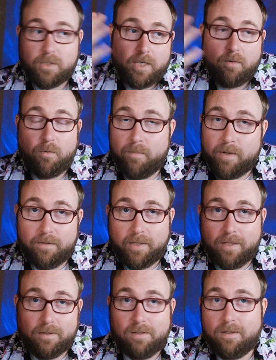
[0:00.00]
Just get a room
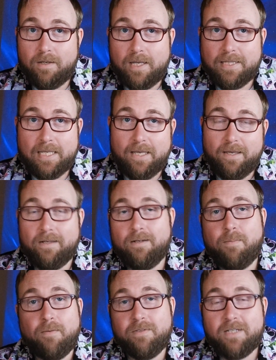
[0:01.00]
at the
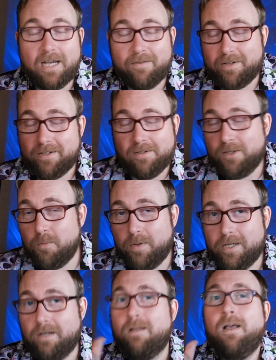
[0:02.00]
inn above the tavern. No
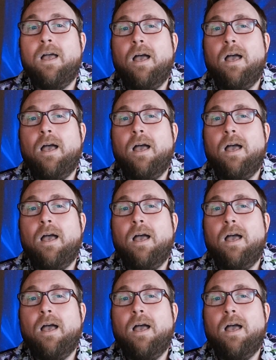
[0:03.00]
big deal.